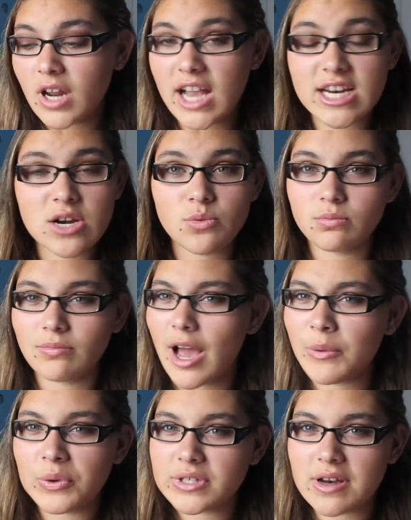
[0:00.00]
I didn't,
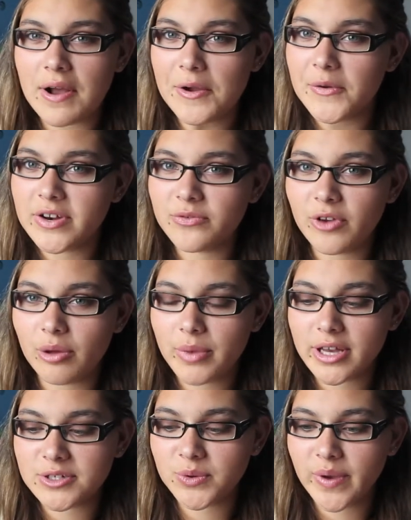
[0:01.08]
I was not going to film
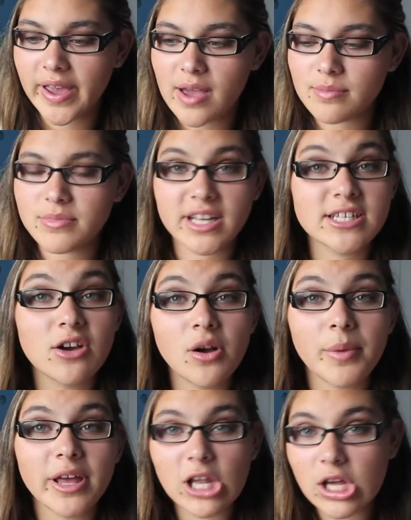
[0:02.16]
at two A M That's how
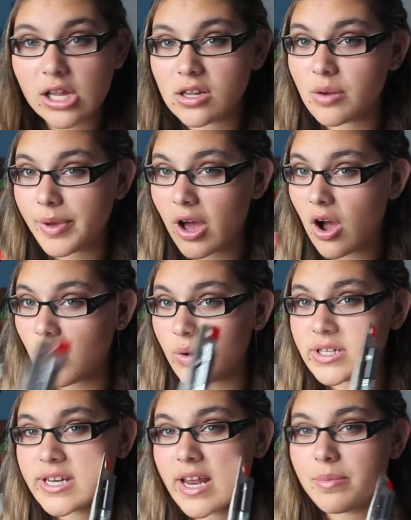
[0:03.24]
come I look a little bit
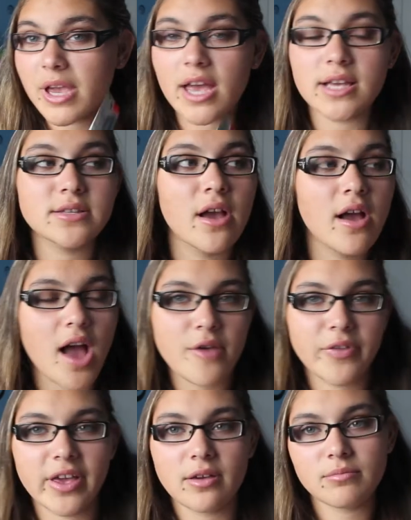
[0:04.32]
awkward today, because I
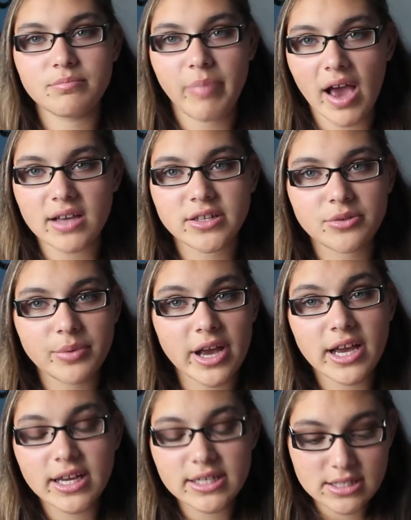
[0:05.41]
have like bags under my
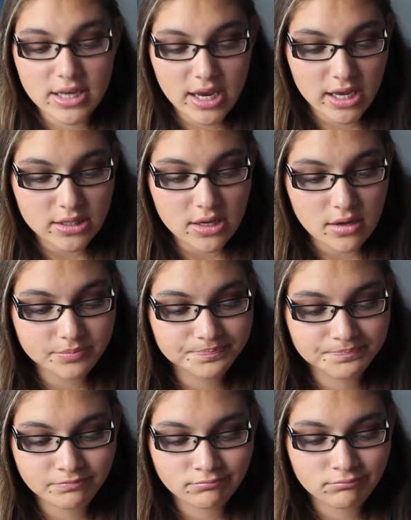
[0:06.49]
eyes and
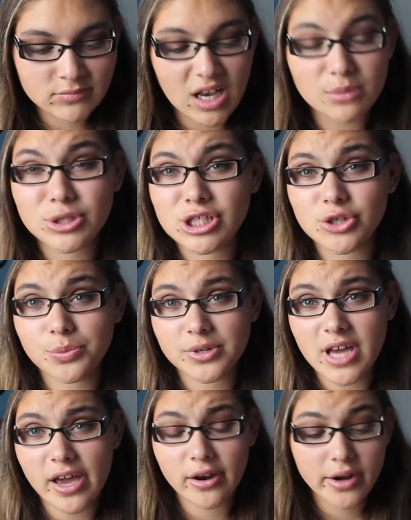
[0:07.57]
um, I'm just super
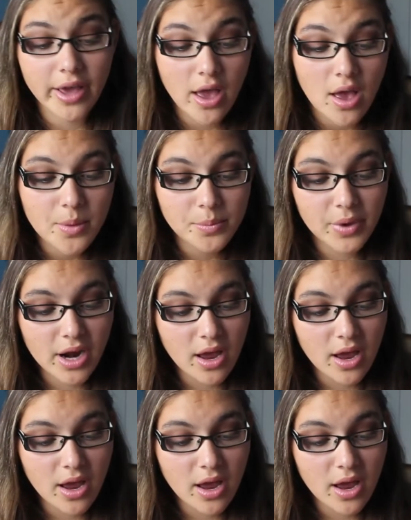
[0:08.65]
tired. But